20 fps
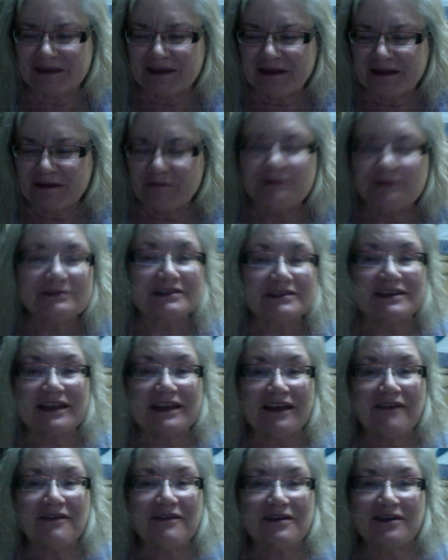we'll see
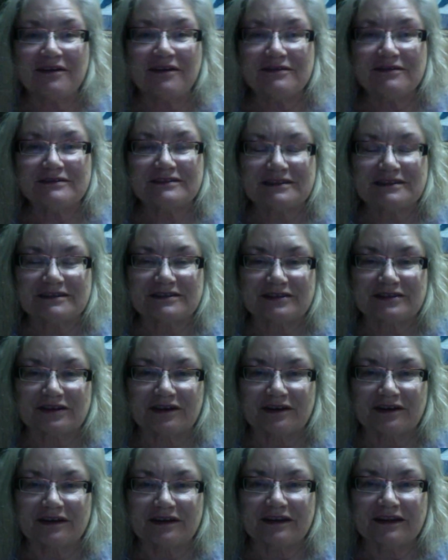how it goes this
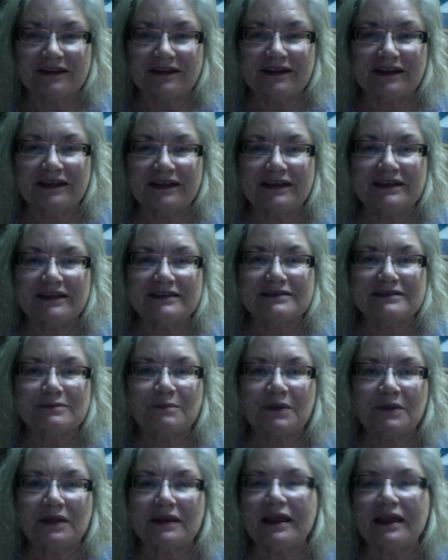year. It's
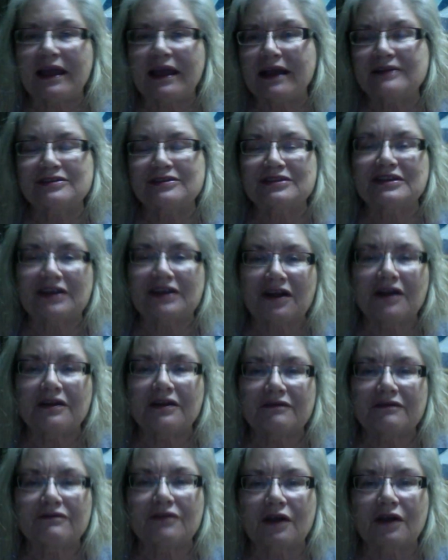been actually kind
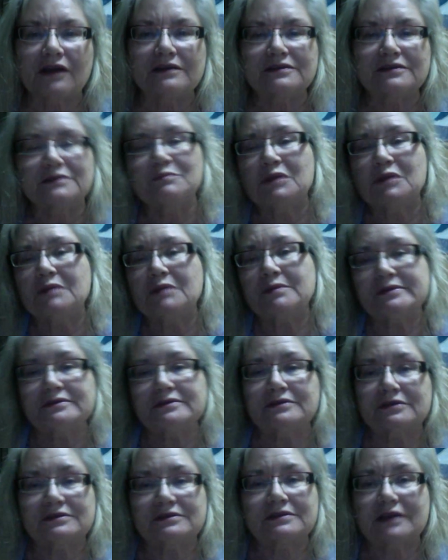of nice. Maybe it's
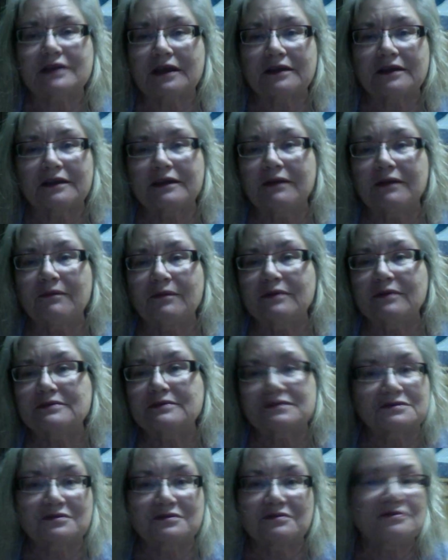just that it was
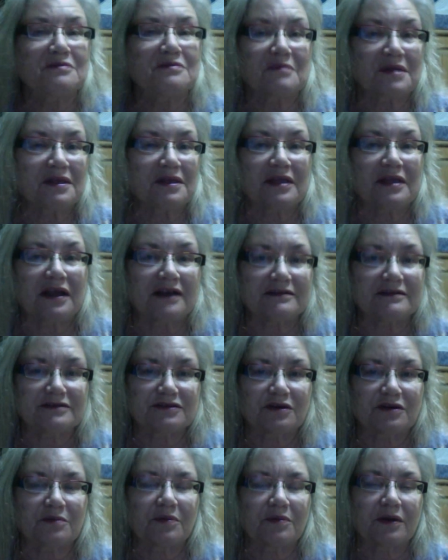new to me last
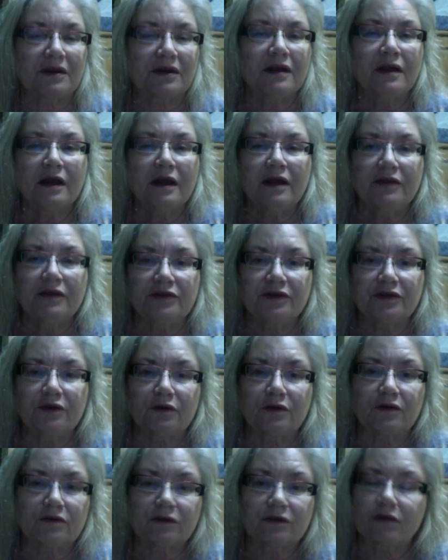year, but
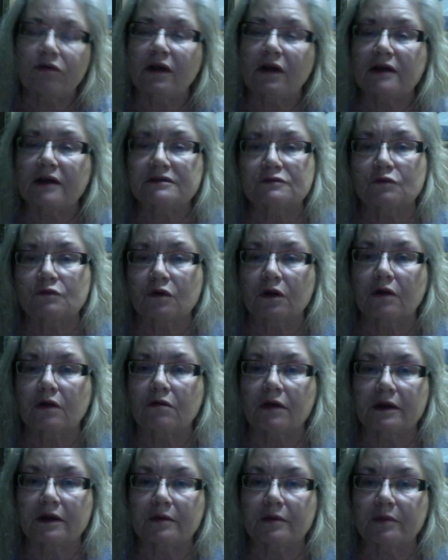the crowds were
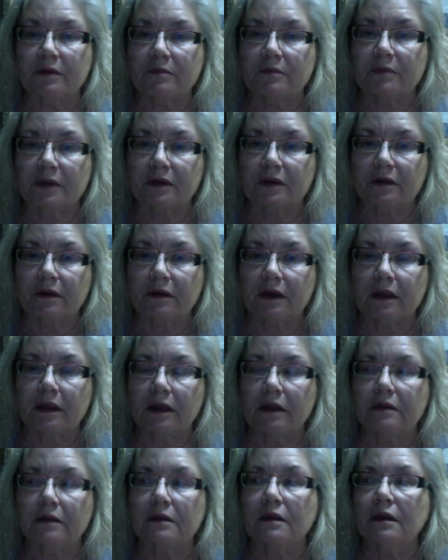quite a bit bigger.
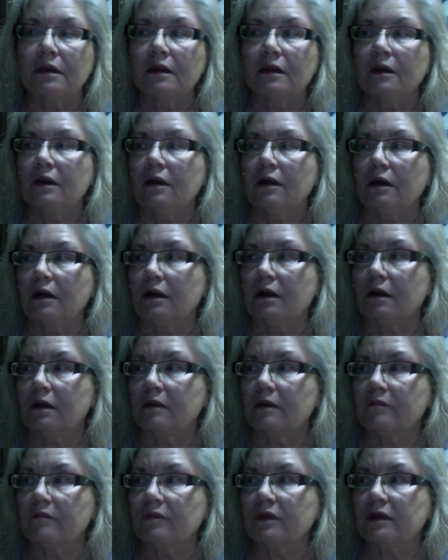And
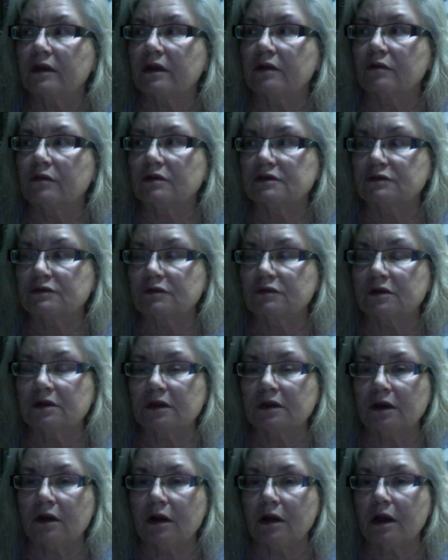it was
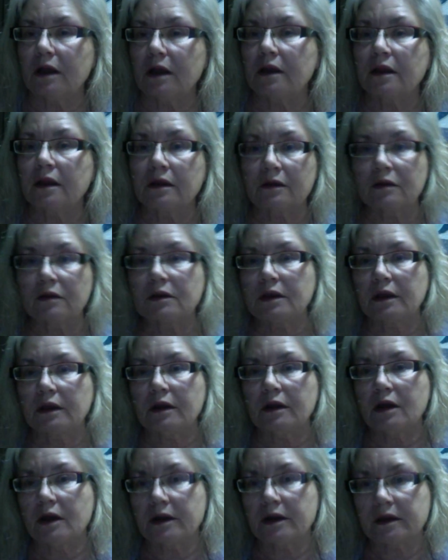really hot. It could get
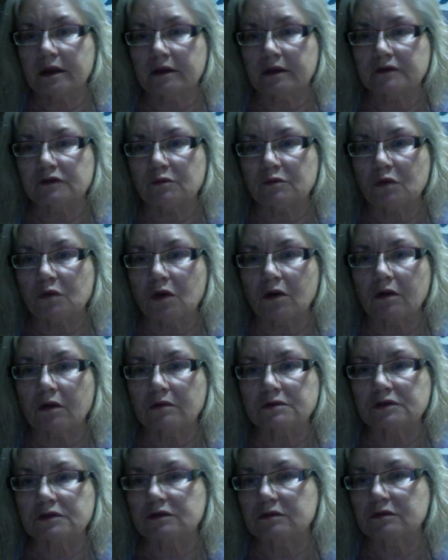hot again tomorrow
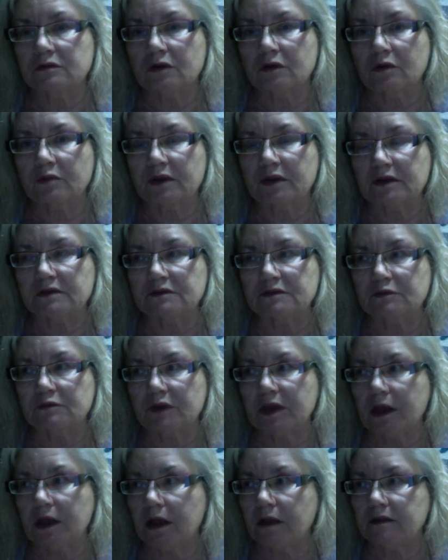too, though, because we
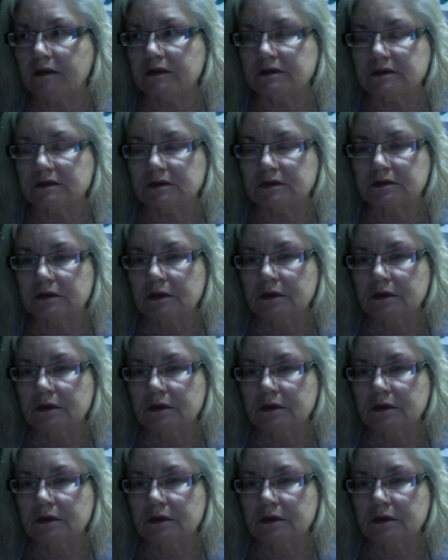had this